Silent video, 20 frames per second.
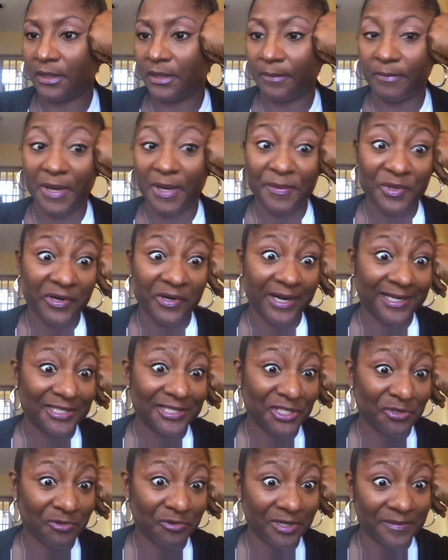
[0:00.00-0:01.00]
memorize
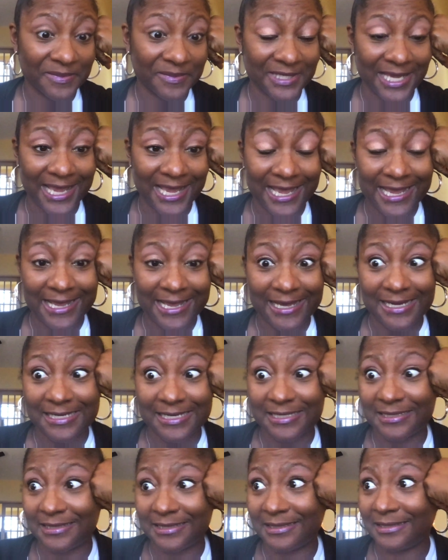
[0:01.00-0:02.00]
script
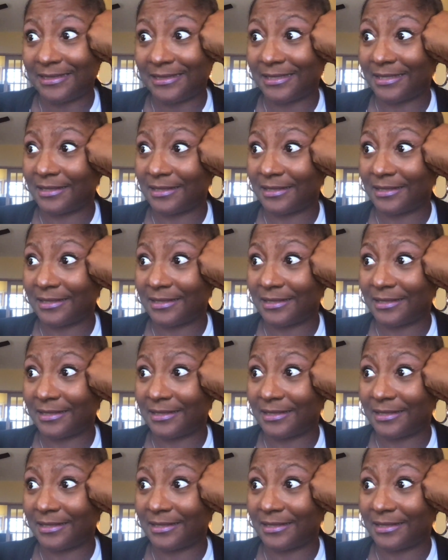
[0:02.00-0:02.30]
and